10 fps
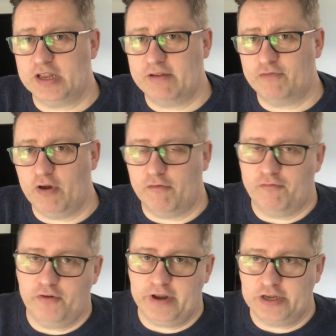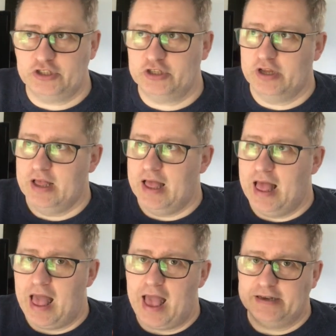I've not finished
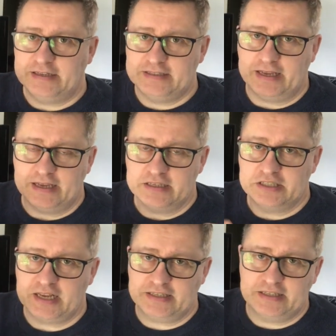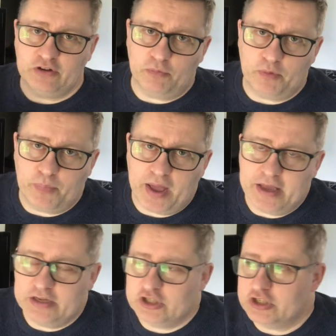editing and setting up the
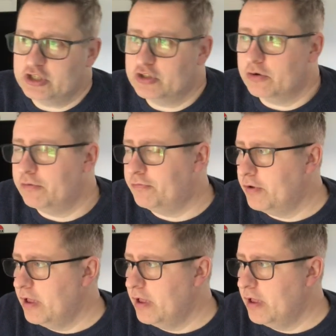page and stuff,